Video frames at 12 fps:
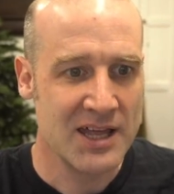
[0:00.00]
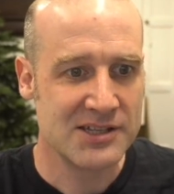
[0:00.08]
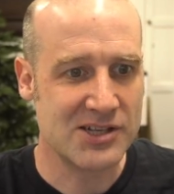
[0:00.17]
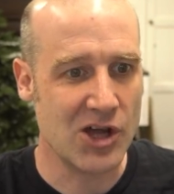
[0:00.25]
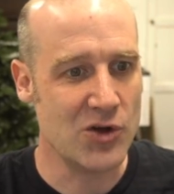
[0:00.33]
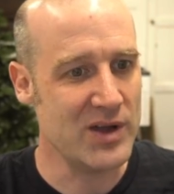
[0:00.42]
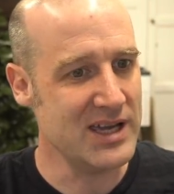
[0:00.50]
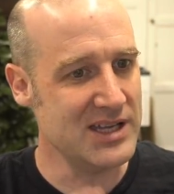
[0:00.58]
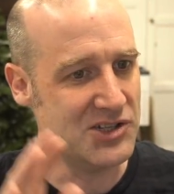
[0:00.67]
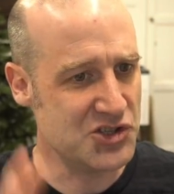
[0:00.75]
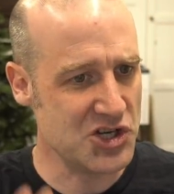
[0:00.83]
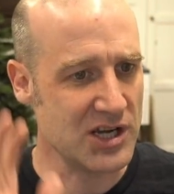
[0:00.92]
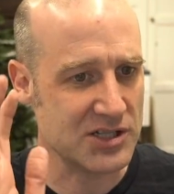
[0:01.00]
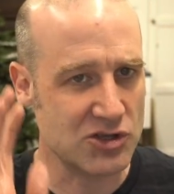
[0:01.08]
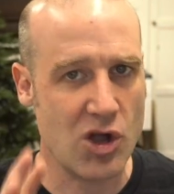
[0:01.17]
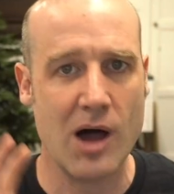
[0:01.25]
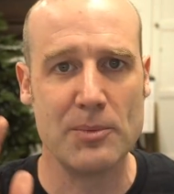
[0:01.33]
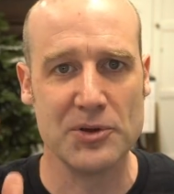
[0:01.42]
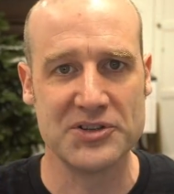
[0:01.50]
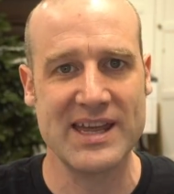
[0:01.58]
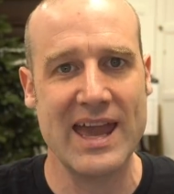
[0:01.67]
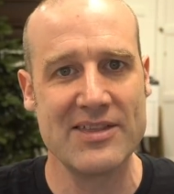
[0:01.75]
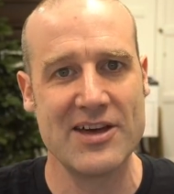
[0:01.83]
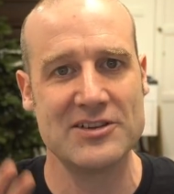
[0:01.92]
So it's just cobbled
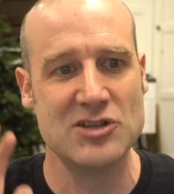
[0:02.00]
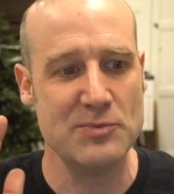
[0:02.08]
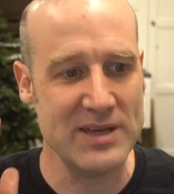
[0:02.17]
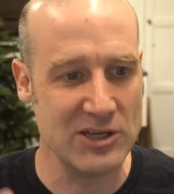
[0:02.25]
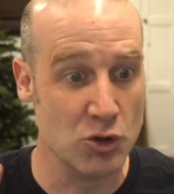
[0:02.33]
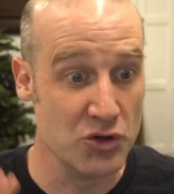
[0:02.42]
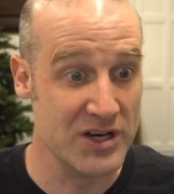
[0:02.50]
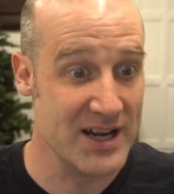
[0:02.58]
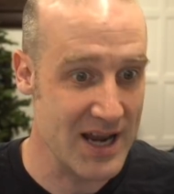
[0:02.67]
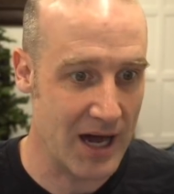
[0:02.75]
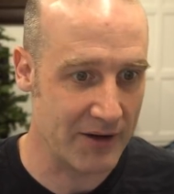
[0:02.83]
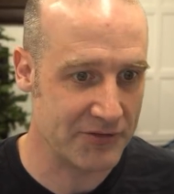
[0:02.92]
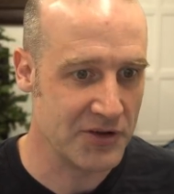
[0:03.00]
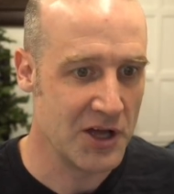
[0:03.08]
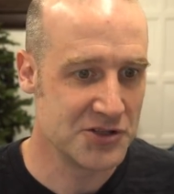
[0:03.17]
together to be good enough